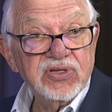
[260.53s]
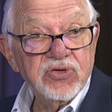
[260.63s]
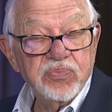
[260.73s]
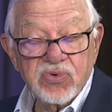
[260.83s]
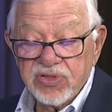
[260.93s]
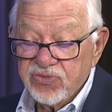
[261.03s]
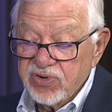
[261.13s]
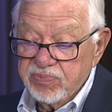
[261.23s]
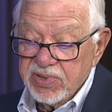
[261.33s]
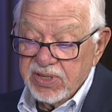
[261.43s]

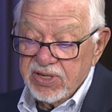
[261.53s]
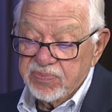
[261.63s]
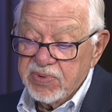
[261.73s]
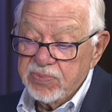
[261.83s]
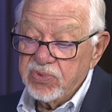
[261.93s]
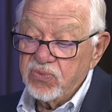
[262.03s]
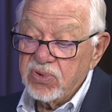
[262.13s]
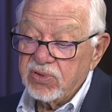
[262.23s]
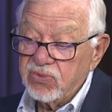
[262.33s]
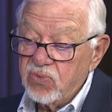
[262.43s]
2.3 billion people
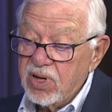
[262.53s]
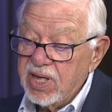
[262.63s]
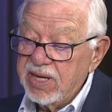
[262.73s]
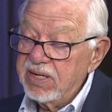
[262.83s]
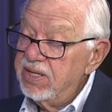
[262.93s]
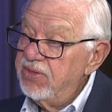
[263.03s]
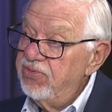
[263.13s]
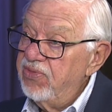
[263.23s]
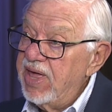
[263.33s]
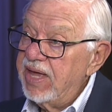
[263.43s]
worldwide
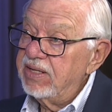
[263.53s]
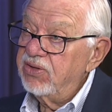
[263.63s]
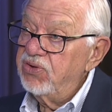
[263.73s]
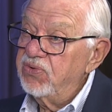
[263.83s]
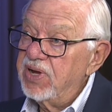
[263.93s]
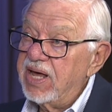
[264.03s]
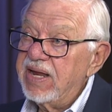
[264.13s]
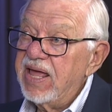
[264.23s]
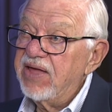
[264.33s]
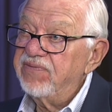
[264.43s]
that do not
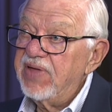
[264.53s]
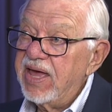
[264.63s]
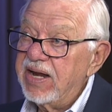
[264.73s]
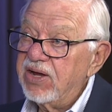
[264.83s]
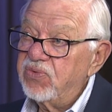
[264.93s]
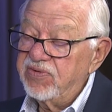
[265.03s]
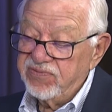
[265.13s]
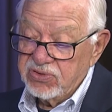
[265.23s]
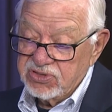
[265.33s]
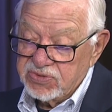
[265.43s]
have adequate
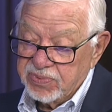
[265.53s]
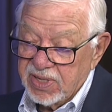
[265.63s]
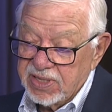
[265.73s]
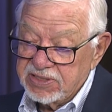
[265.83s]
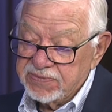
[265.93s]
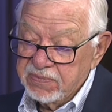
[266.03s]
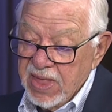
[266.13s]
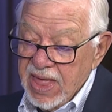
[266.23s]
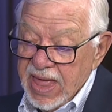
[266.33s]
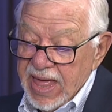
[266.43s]
food supplies.
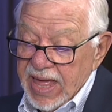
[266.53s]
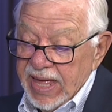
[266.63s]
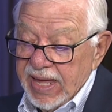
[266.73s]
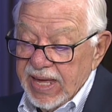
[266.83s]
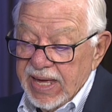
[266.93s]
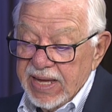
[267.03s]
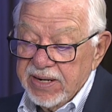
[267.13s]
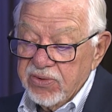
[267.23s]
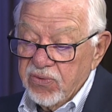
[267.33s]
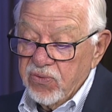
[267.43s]

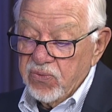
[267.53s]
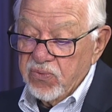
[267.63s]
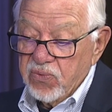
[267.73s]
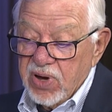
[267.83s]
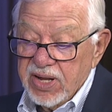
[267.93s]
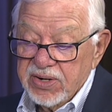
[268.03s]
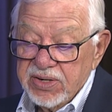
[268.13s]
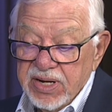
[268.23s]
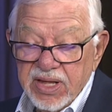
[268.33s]
And when